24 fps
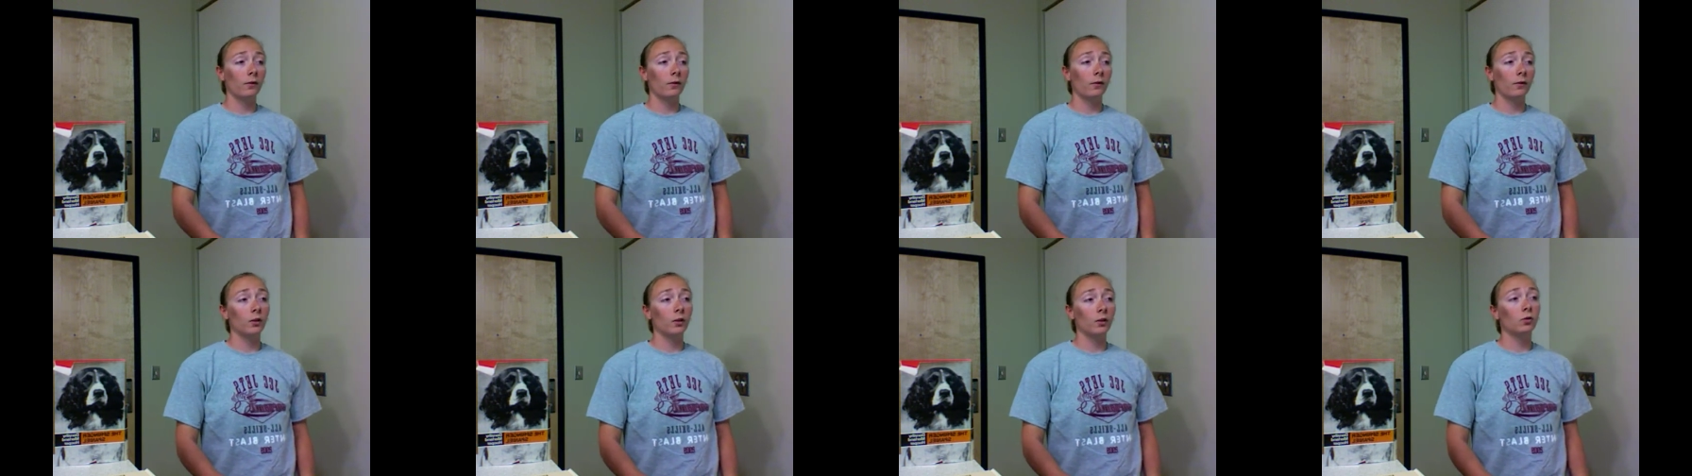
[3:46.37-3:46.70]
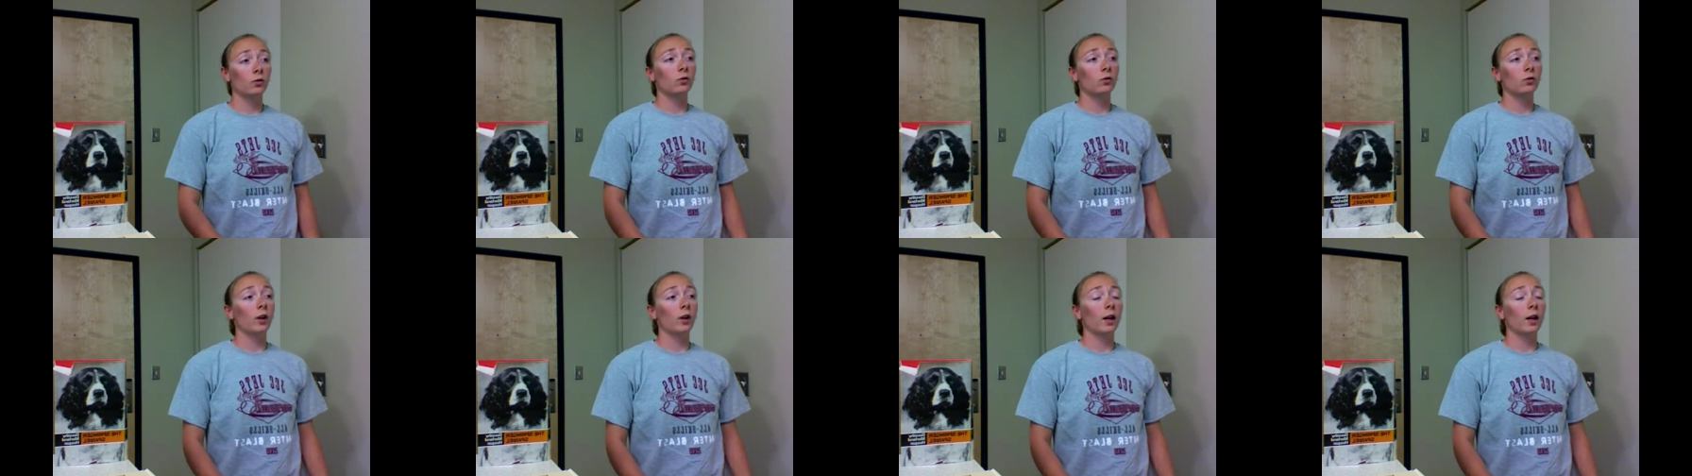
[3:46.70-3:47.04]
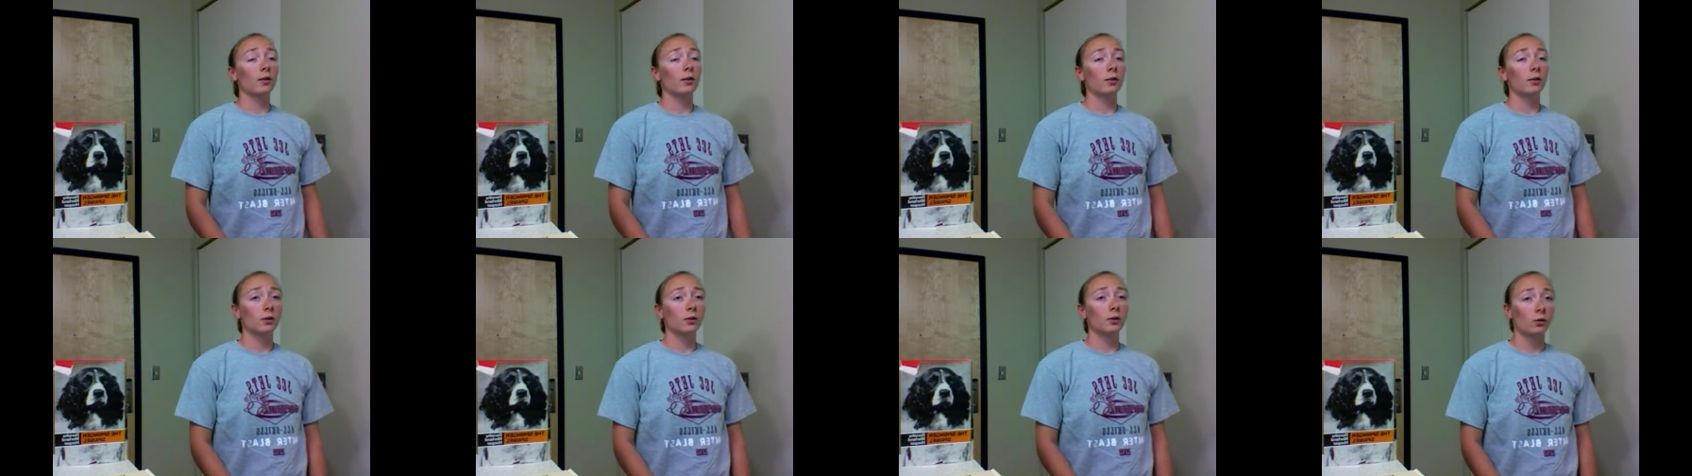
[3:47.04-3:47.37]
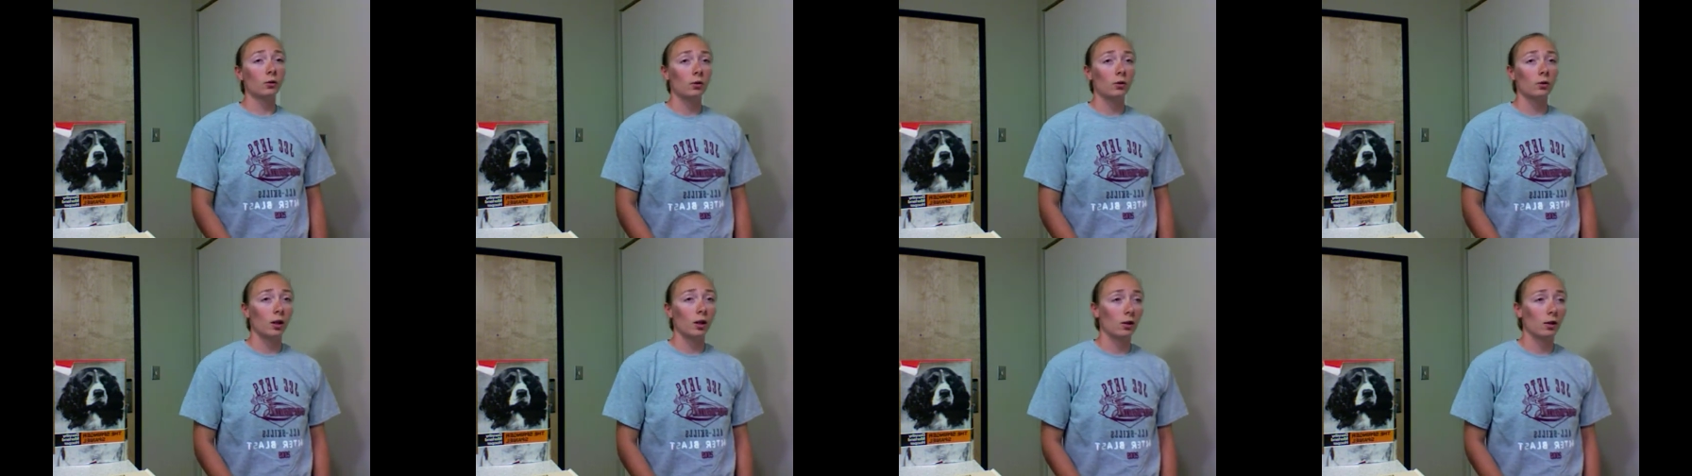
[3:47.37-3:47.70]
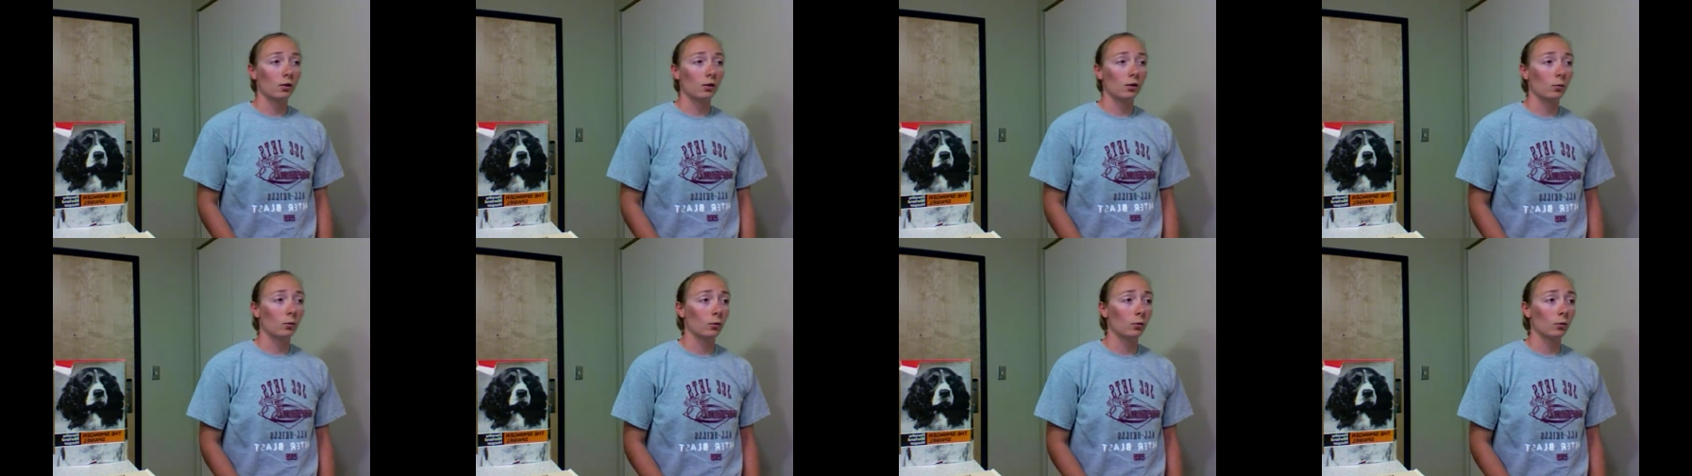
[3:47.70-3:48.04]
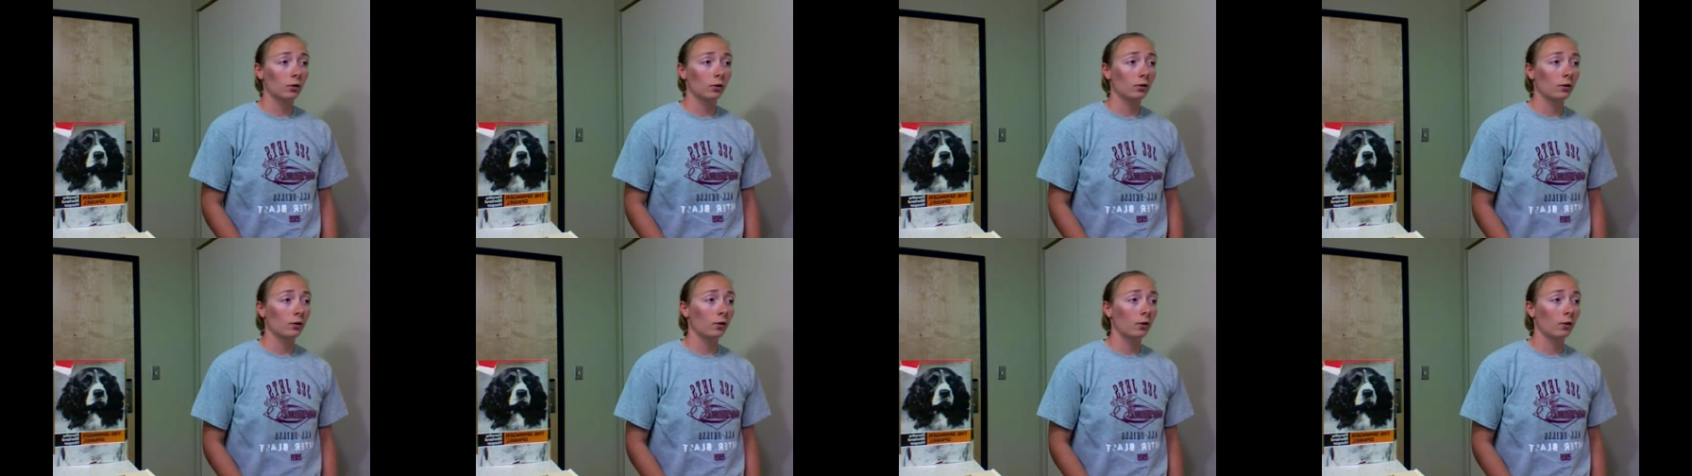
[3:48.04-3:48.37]
Field Trial Association
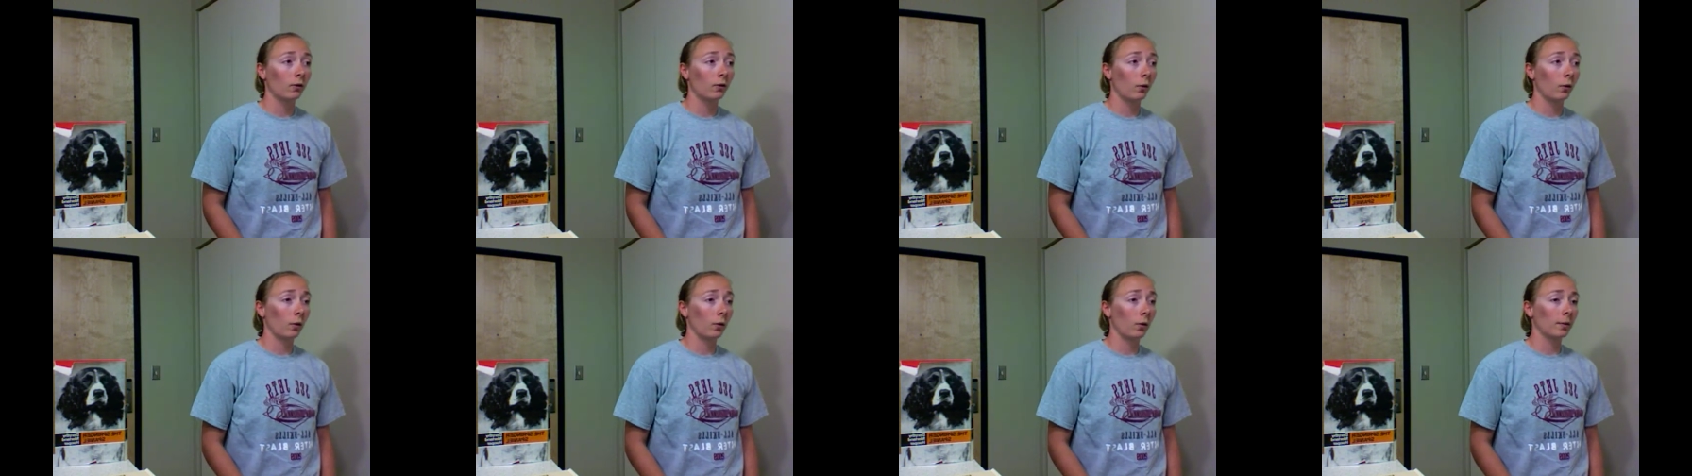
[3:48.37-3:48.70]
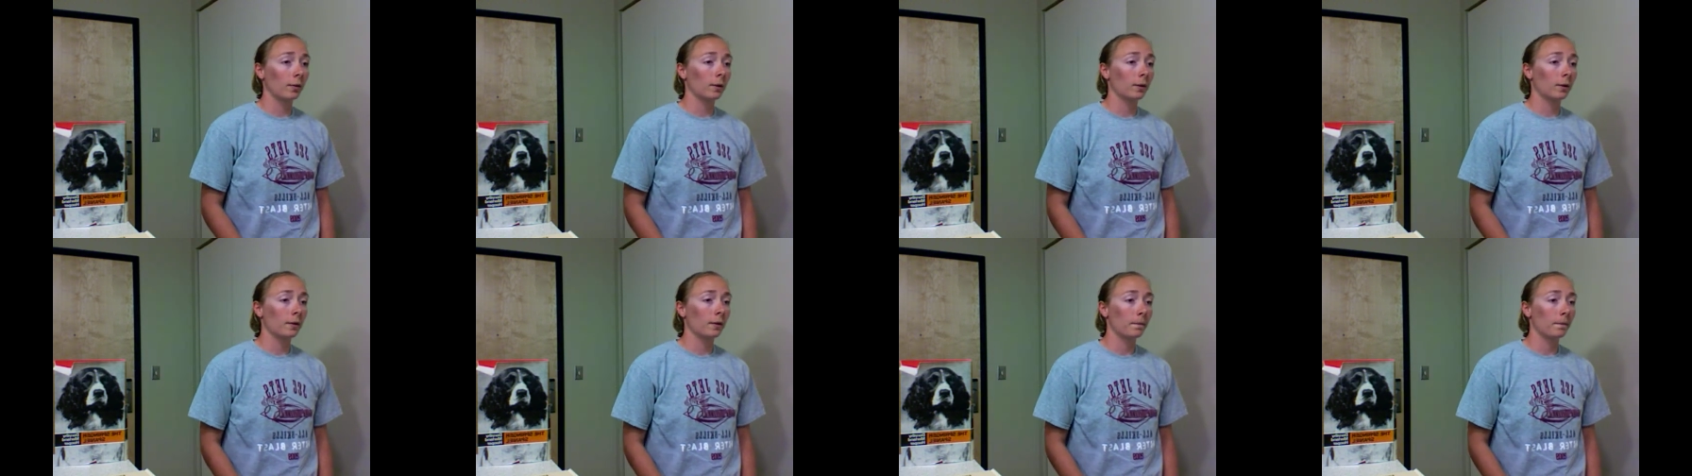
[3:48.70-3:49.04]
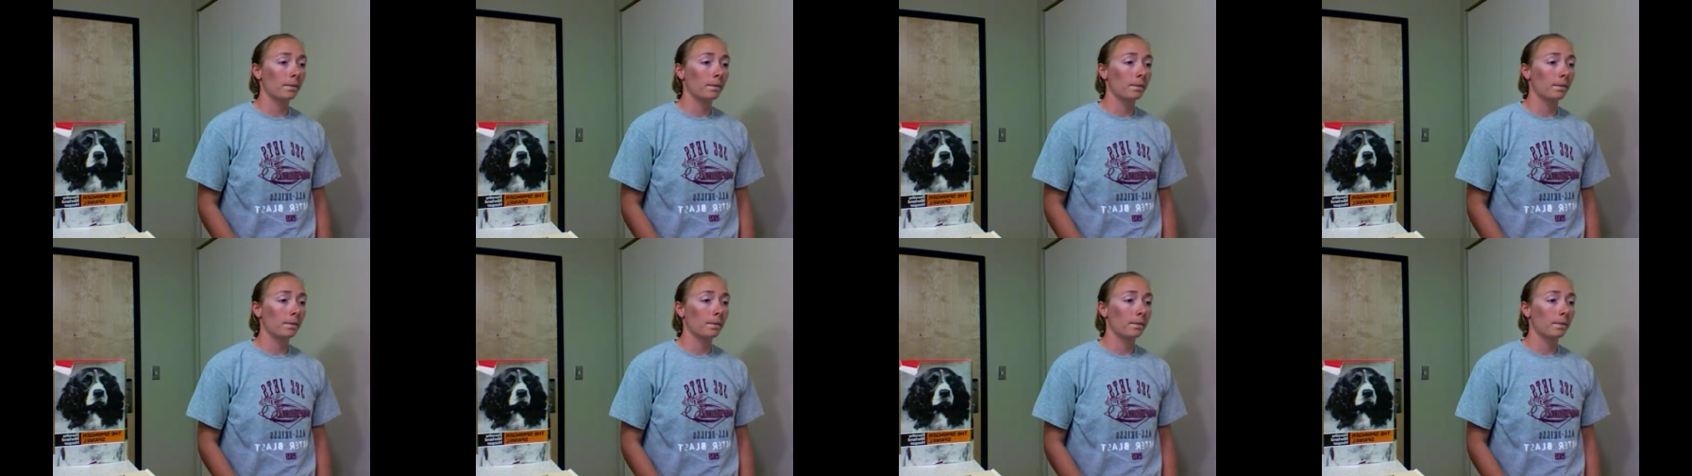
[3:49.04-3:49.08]
was formed.